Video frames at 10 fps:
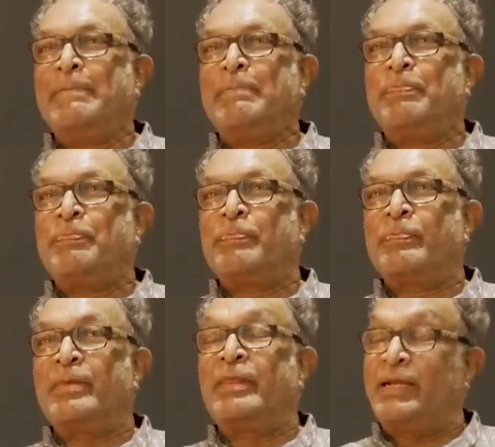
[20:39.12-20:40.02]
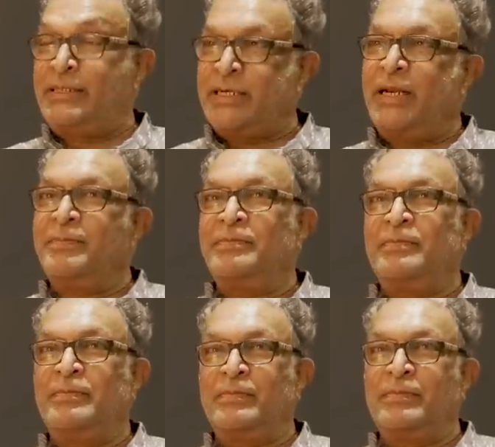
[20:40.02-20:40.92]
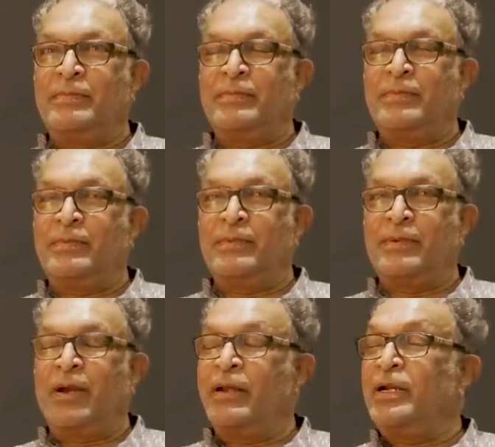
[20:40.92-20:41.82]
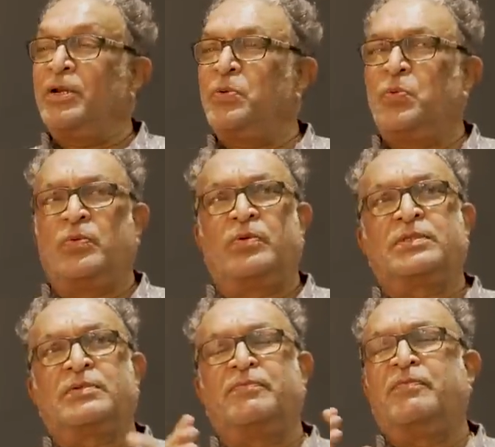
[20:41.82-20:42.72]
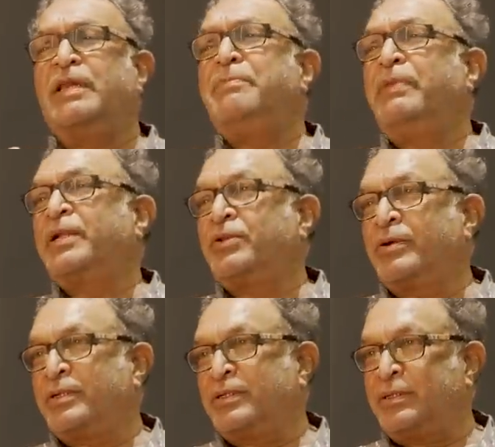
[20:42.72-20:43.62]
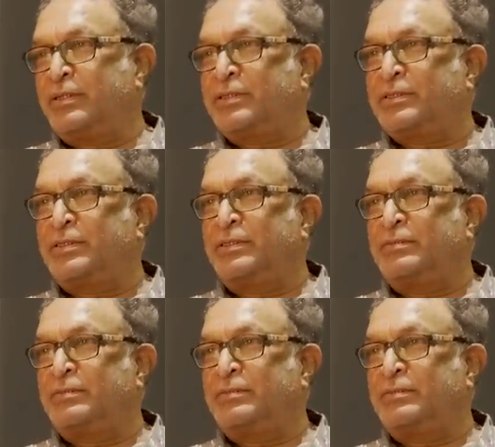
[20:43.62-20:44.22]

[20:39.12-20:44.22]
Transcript: That time, Nayagan was a very big top interest.